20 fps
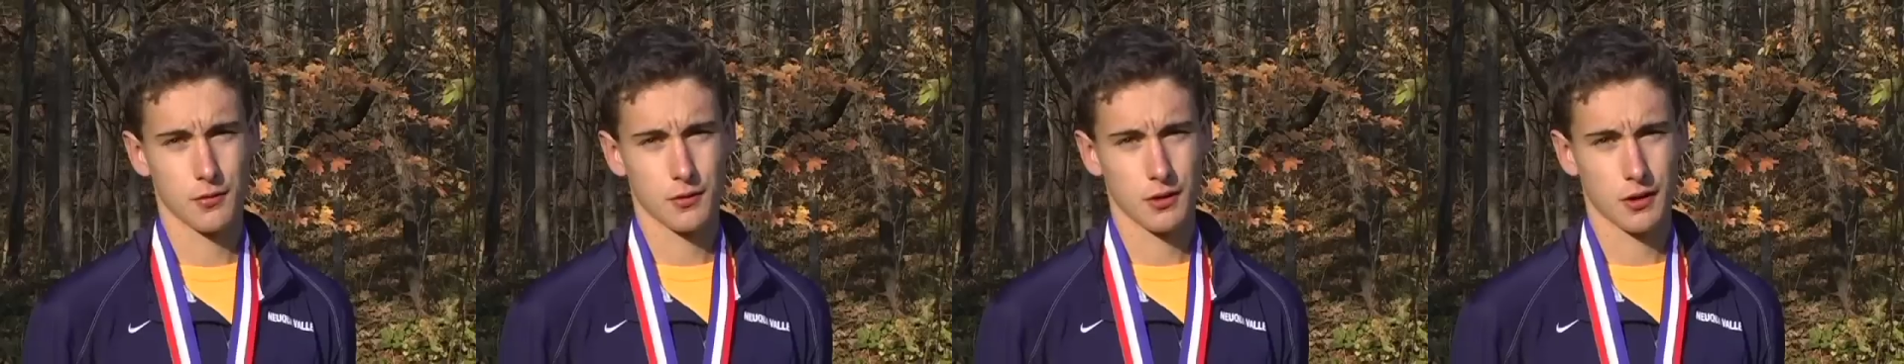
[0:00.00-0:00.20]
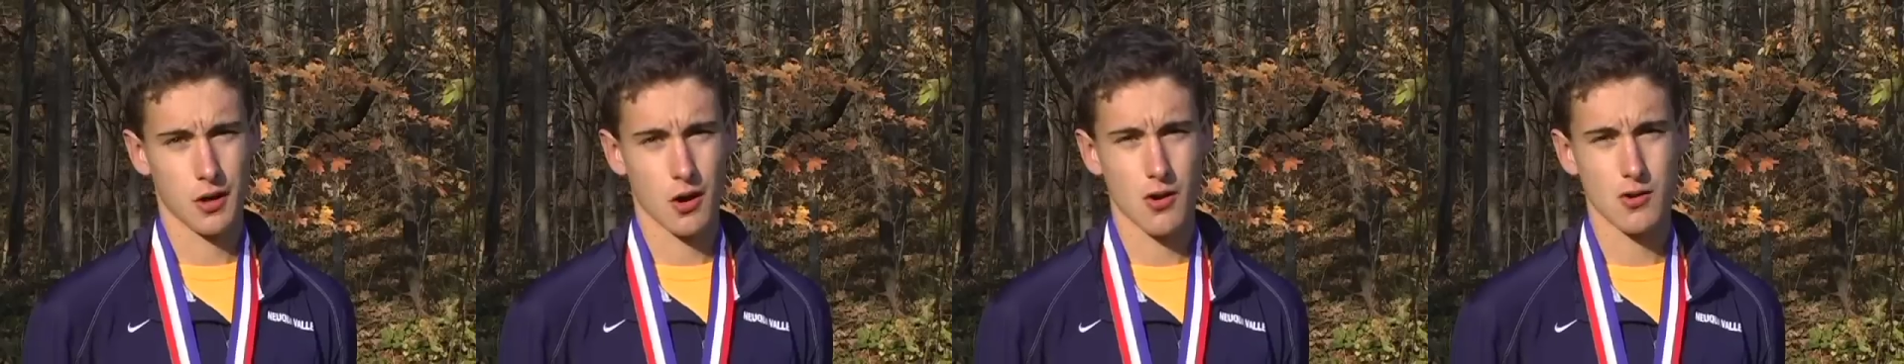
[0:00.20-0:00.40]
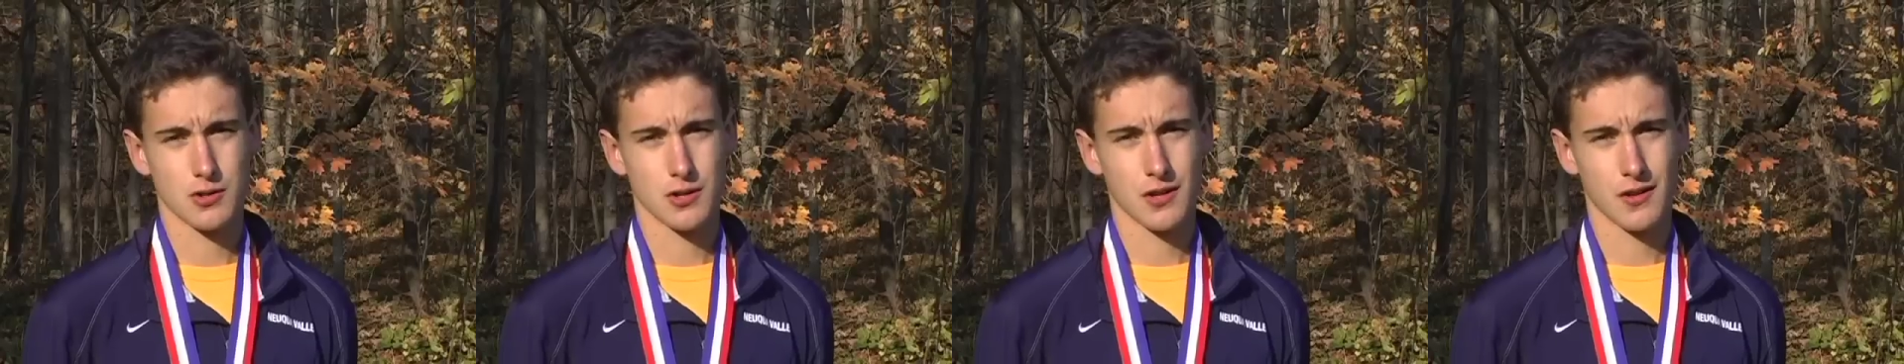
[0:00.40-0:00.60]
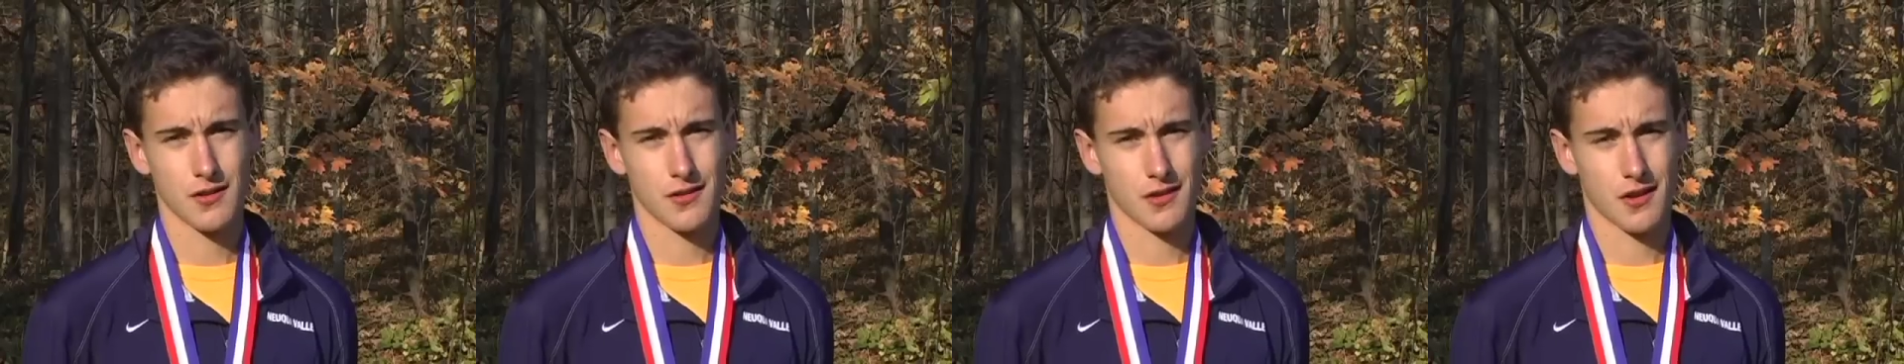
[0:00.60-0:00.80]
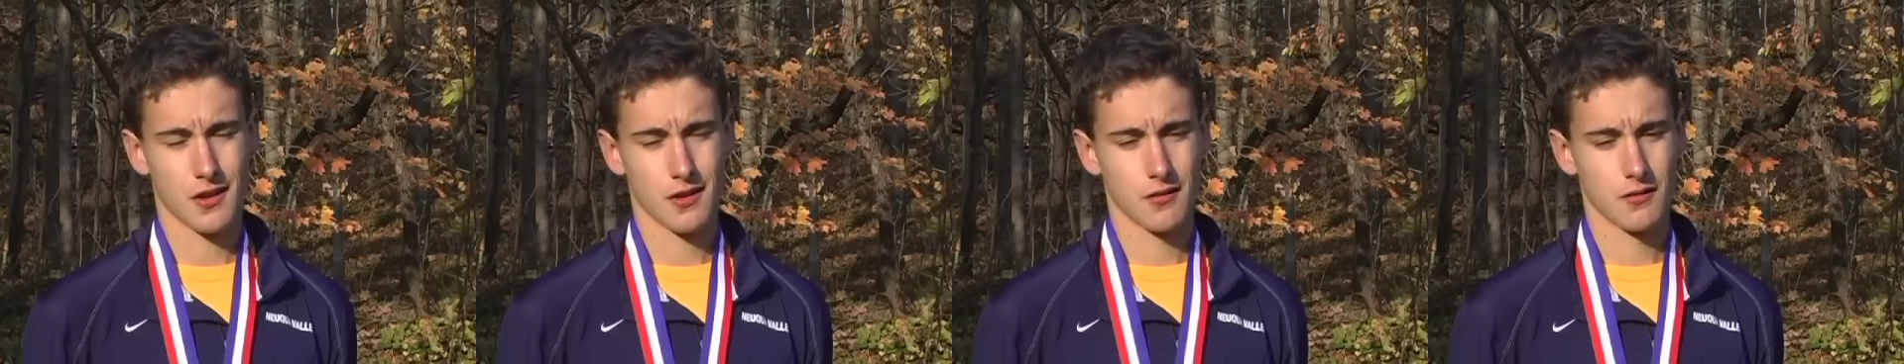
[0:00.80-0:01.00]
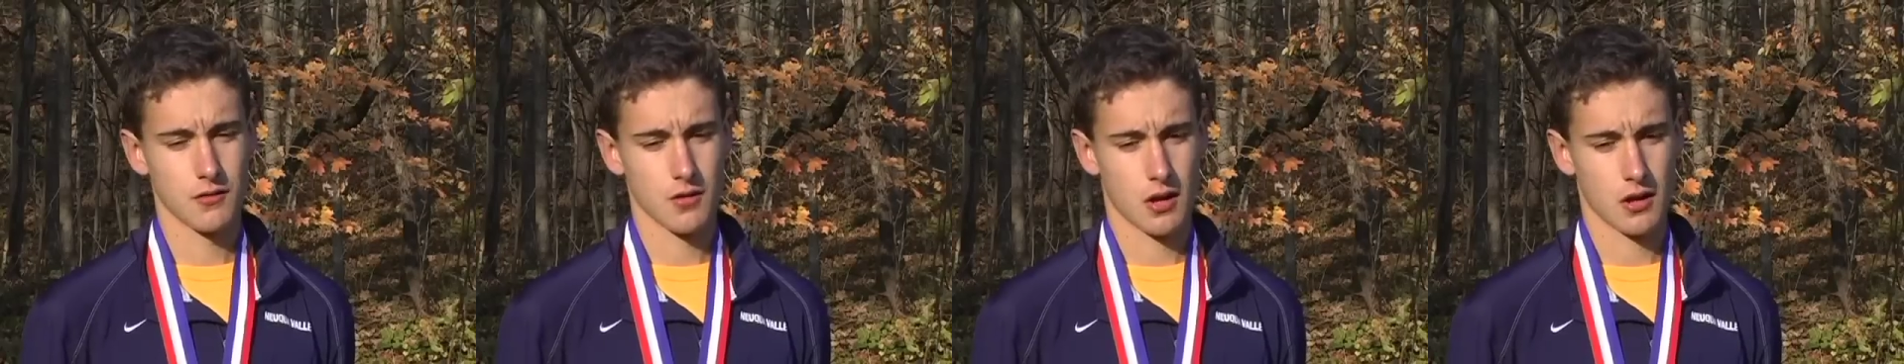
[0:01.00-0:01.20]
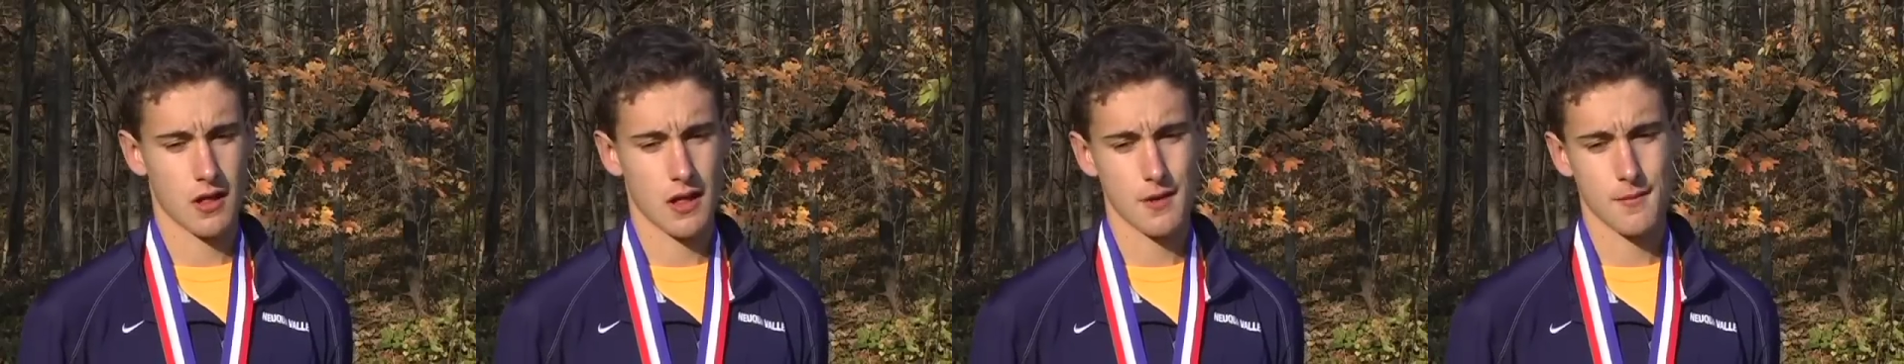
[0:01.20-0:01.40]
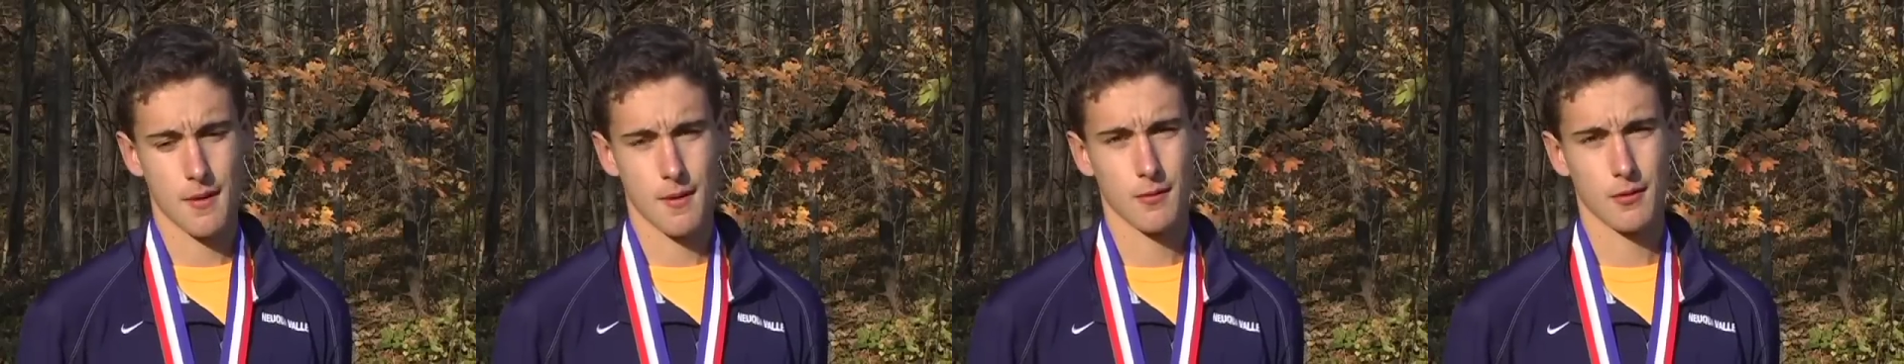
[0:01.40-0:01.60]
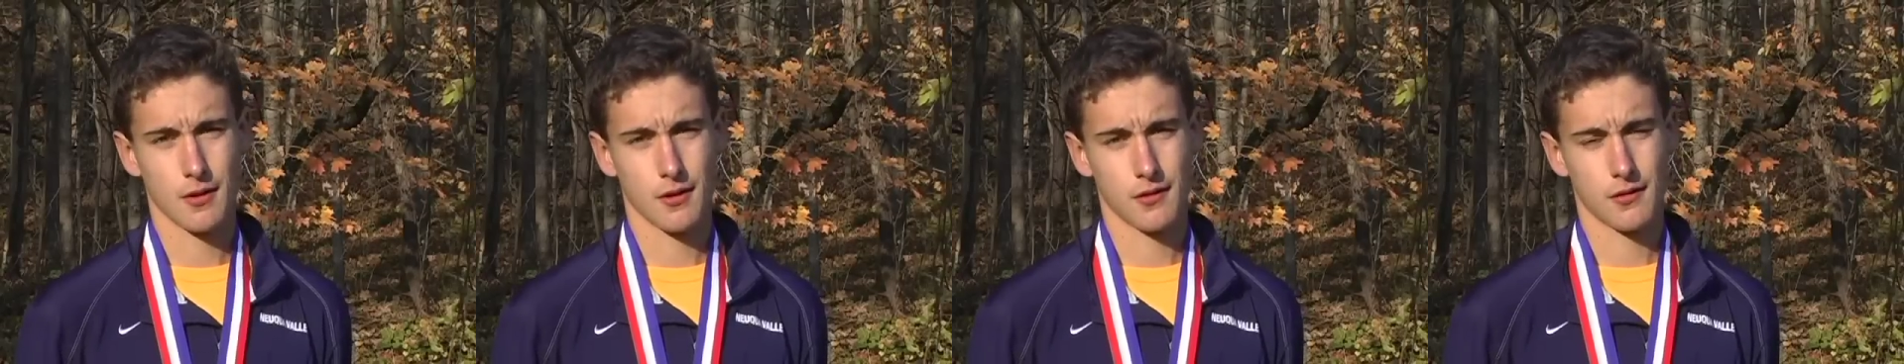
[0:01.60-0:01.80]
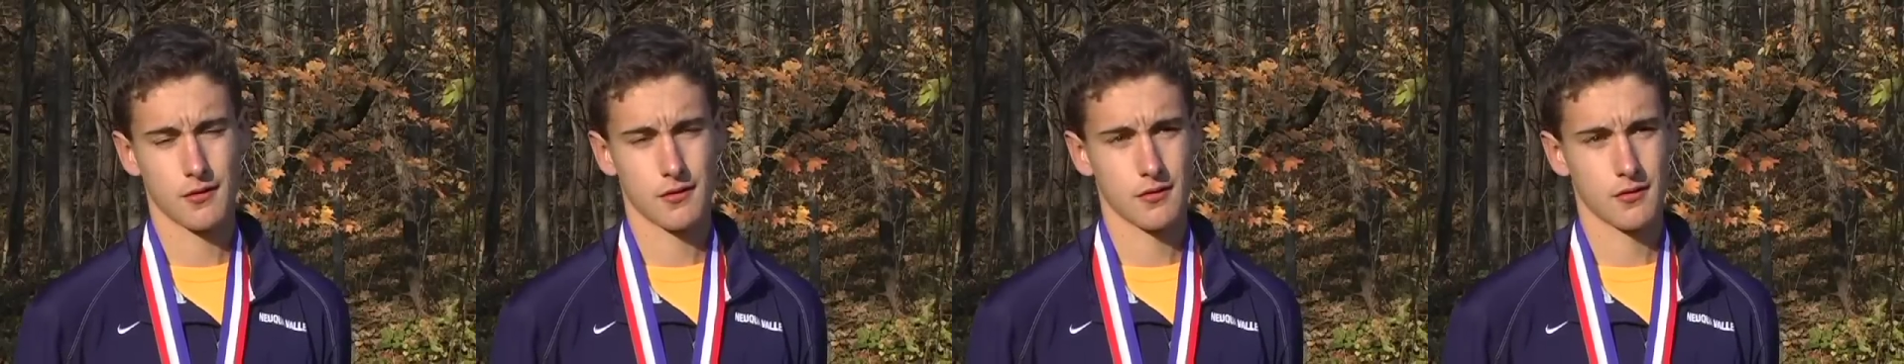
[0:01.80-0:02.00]
with the coaches and a lot of
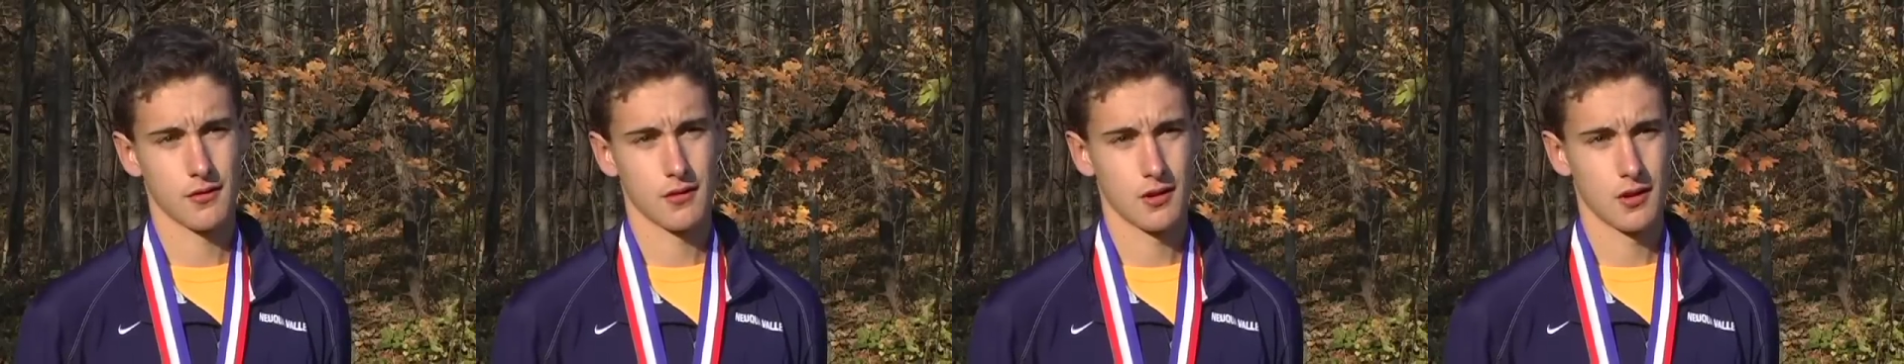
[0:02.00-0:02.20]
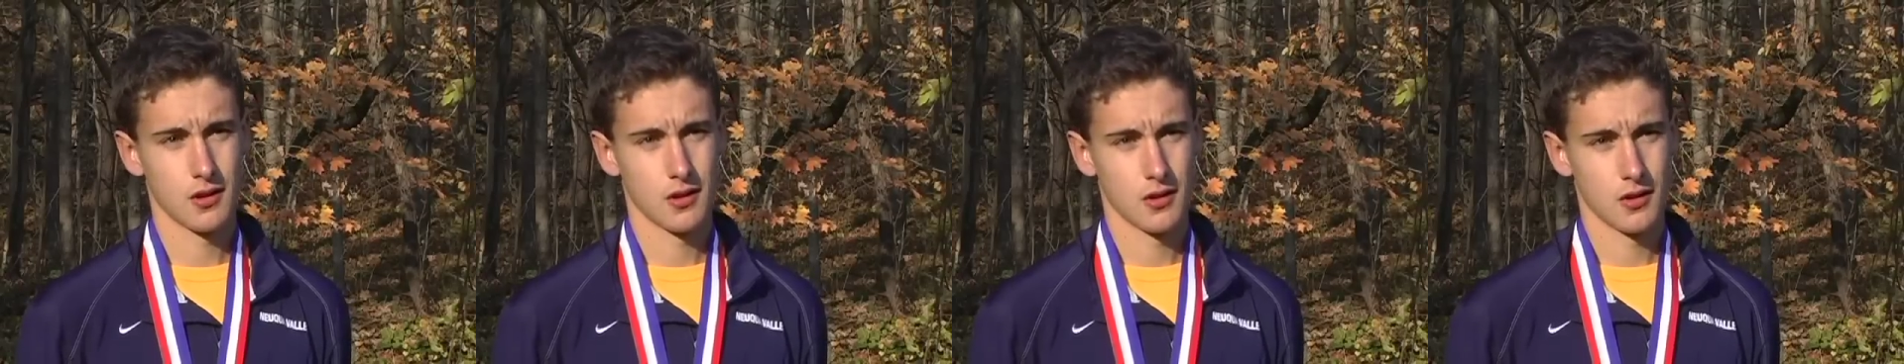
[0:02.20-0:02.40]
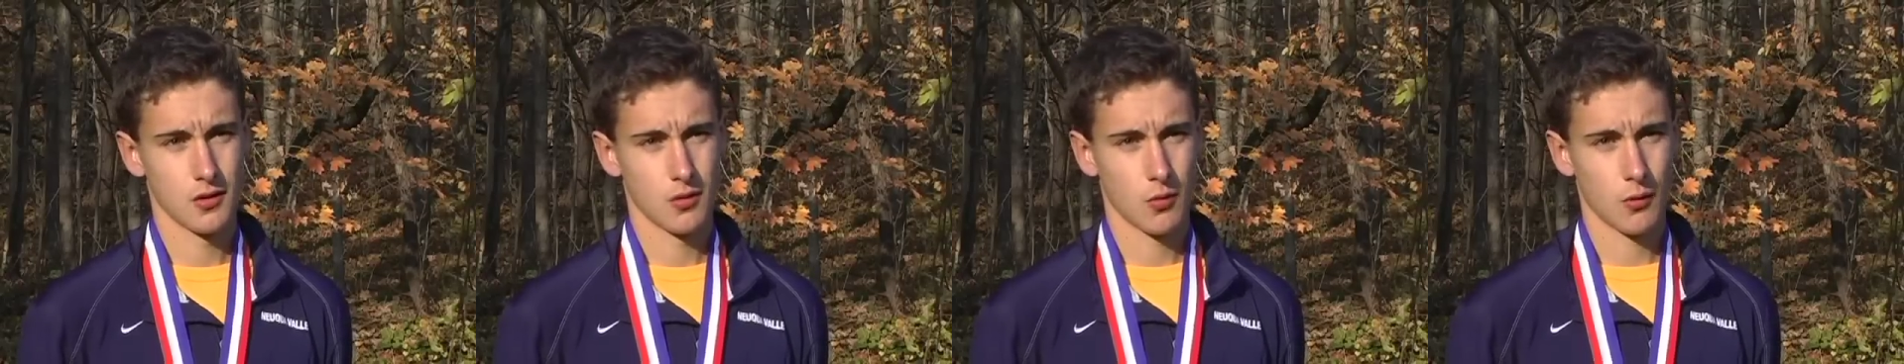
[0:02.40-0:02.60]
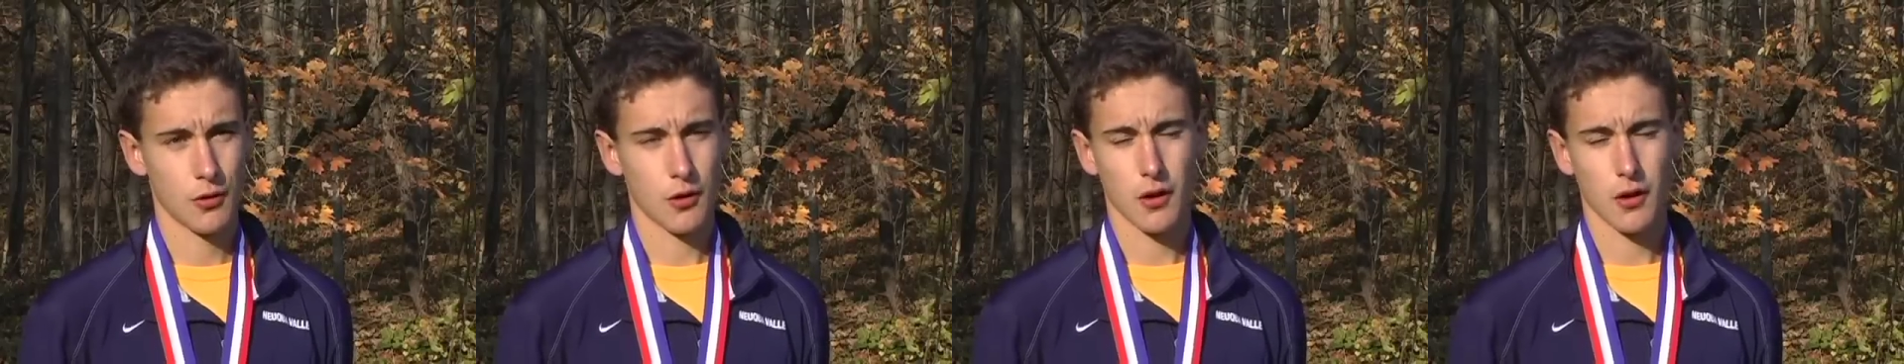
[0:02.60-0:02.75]
memories with